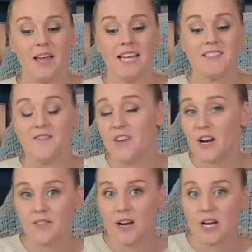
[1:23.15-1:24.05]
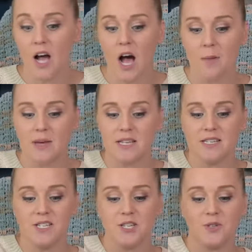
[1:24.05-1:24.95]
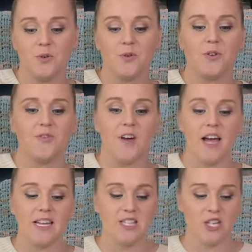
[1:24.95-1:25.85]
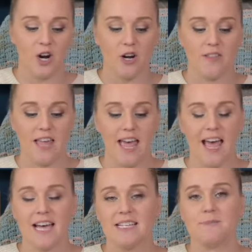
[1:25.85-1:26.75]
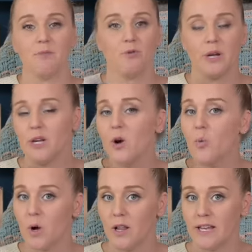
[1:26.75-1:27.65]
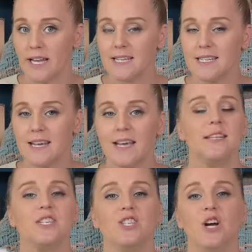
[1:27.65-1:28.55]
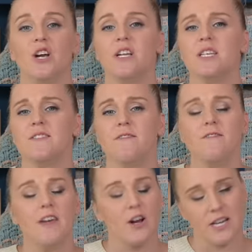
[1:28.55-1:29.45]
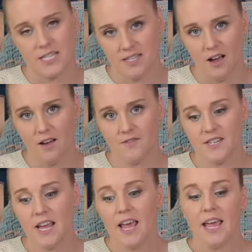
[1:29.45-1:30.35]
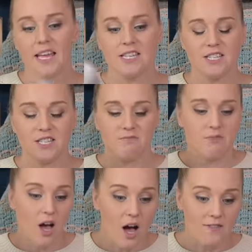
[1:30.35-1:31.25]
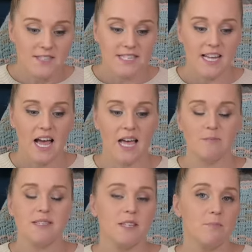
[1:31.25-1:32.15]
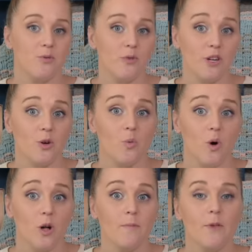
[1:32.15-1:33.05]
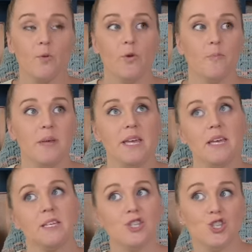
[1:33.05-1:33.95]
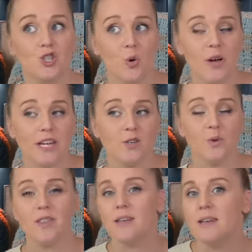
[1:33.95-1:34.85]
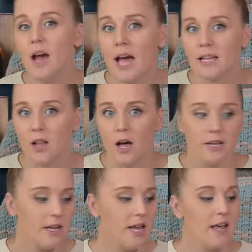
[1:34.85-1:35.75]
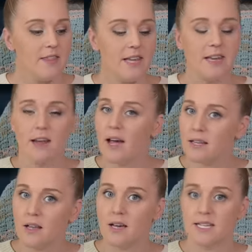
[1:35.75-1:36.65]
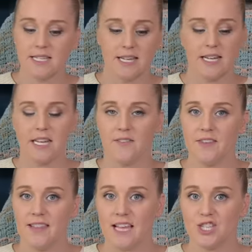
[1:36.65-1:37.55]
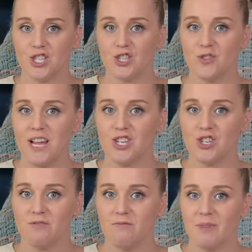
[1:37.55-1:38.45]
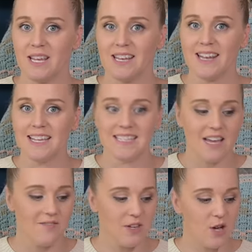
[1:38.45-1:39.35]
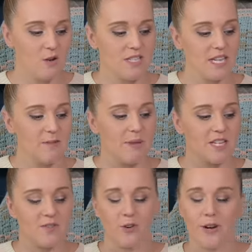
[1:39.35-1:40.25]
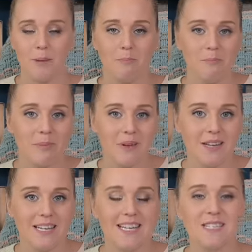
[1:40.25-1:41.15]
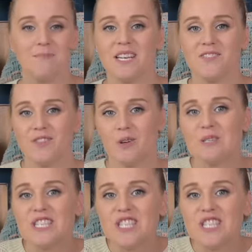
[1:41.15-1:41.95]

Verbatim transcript: It's very, very common to find yarn that has merino wool in it. This yarn is very soft and oftentimes the merino wool will be joined with a nylon. The nylon is gonna give it that stretch, make it nice, comfy, cozy, makes for great beanies, makes for those